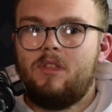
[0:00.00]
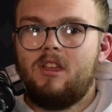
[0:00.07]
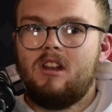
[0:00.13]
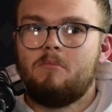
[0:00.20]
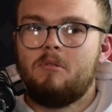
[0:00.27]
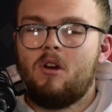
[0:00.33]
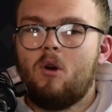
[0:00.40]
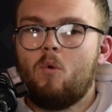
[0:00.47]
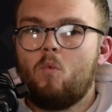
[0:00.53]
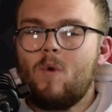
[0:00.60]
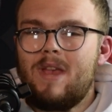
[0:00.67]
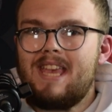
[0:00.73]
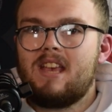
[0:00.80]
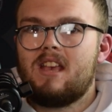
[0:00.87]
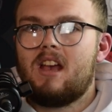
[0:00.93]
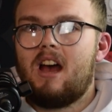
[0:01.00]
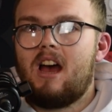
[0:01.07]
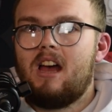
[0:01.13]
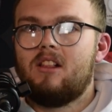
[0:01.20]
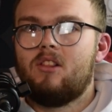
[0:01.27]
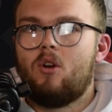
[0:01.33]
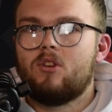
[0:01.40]
within about a
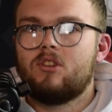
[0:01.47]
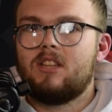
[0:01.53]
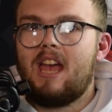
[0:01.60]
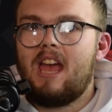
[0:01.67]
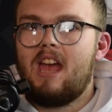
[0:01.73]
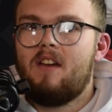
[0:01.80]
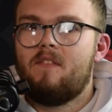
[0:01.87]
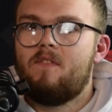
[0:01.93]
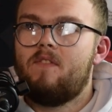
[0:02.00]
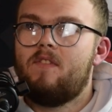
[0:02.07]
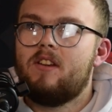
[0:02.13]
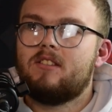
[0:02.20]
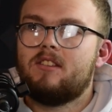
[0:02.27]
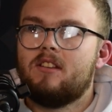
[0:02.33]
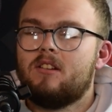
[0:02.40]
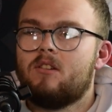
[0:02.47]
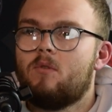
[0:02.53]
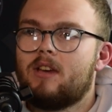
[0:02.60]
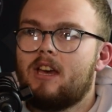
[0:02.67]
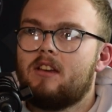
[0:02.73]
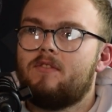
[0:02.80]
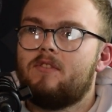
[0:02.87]
week, I lost every
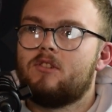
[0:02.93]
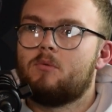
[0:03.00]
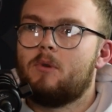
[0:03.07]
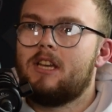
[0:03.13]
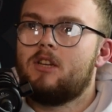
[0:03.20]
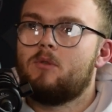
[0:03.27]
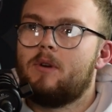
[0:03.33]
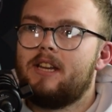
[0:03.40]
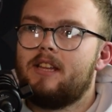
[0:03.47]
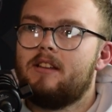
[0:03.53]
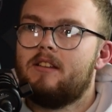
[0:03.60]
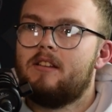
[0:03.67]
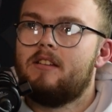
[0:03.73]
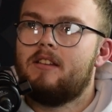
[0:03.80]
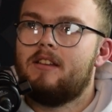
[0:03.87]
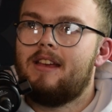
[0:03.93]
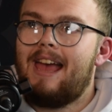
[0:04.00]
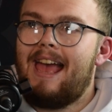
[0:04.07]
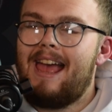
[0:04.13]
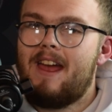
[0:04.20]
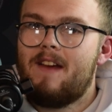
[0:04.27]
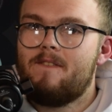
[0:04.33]
single gig for twenty twenty.
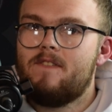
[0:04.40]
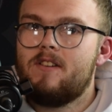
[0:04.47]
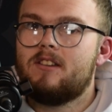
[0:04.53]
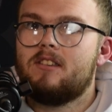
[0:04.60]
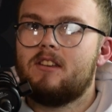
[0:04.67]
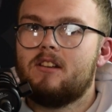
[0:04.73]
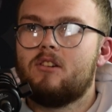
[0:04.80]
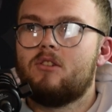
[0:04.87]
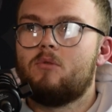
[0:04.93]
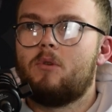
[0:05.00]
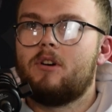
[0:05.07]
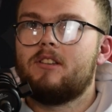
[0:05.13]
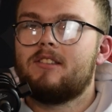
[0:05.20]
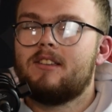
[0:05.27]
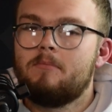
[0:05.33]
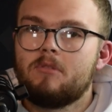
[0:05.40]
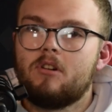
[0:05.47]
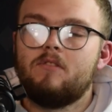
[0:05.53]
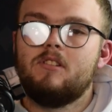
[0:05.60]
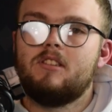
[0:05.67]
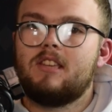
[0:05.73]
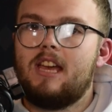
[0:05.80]
Every single one.
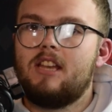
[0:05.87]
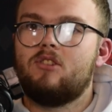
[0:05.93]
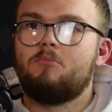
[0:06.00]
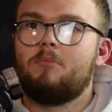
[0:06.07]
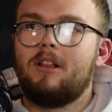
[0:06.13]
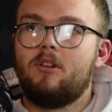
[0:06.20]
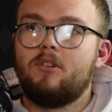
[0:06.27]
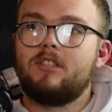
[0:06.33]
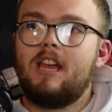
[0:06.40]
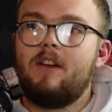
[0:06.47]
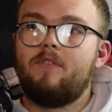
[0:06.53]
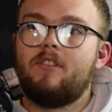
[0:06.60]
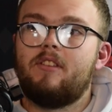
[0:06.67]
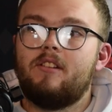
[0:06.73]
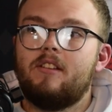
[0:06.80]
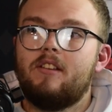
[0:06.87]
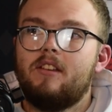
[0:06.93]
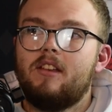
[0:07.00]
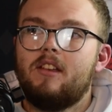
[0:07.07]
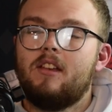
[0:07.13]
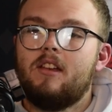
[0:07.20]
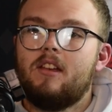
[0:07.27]
Some got rescheduled, but I lost
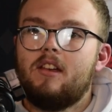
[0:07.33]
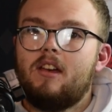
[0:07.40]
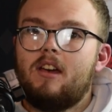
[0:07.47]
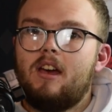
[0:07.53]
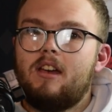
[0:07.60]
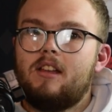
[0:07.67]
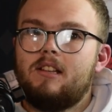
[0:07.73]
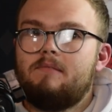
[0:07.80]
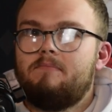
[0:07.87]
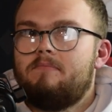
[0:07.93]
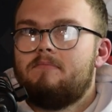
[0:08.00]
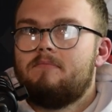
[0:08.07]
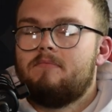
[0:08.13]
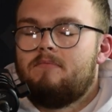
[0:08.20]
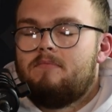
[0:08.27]
everything. And